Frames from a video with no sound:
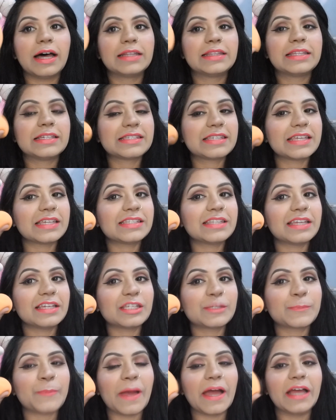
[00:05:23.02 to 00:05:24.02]
this is the
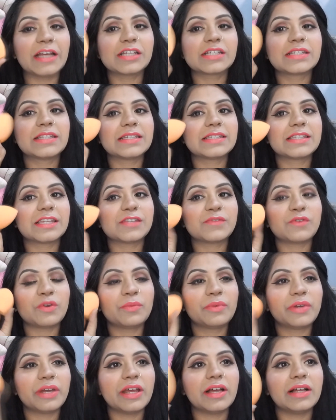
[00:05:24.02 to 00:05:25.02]
sponge. This is
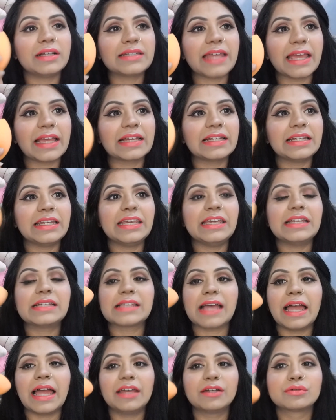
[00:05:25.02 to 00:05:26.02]
from Real Techniques.
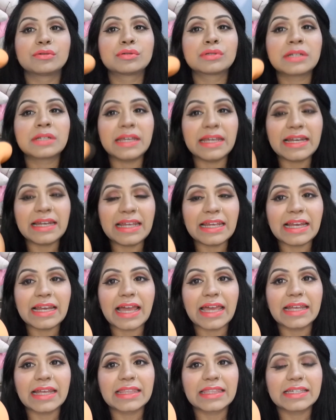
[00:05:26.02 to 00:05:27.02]
I really
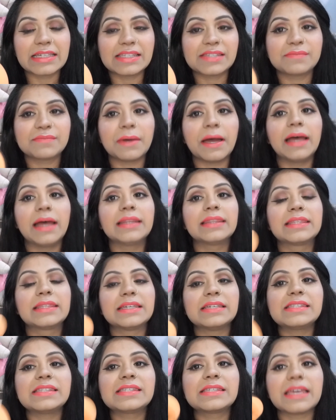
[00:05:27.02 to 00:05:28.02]
like this one.
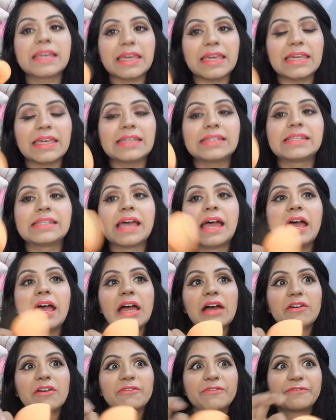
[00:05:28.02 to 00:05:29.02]
This is
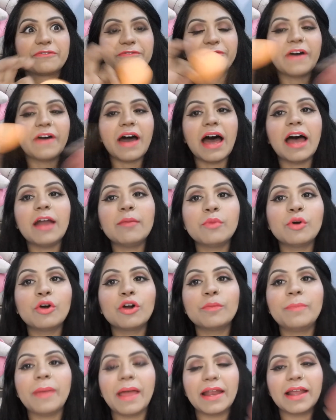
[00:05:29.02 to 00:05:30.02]
far
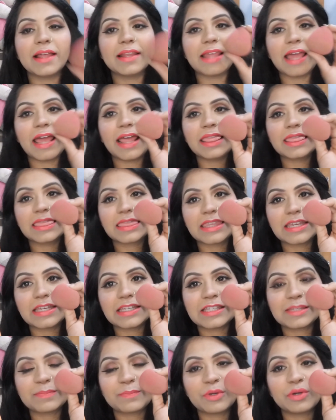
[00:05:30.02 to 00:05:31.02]
more better than
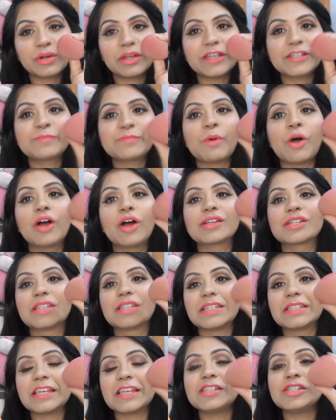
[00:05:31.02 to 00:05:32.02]
this beauty sponge.
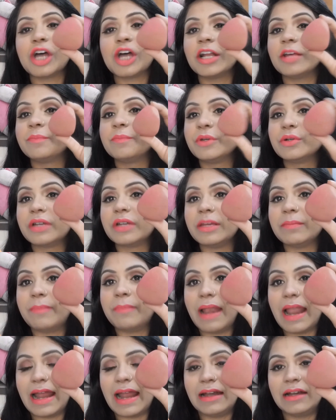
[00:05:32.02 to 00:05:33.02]
This is not a beauty
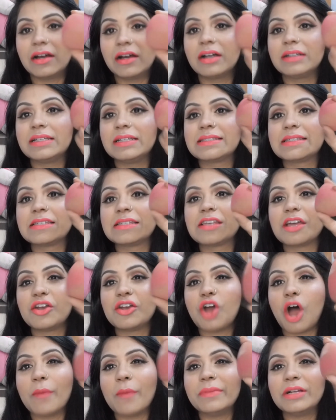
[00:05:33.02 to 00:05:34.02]
blender. This is a
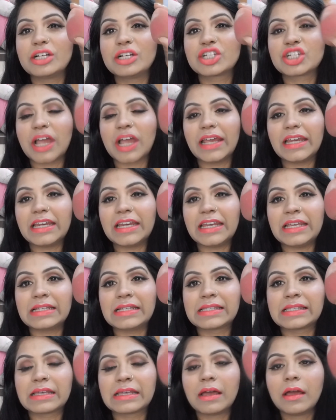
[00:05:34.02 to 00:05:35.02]
normal Chinese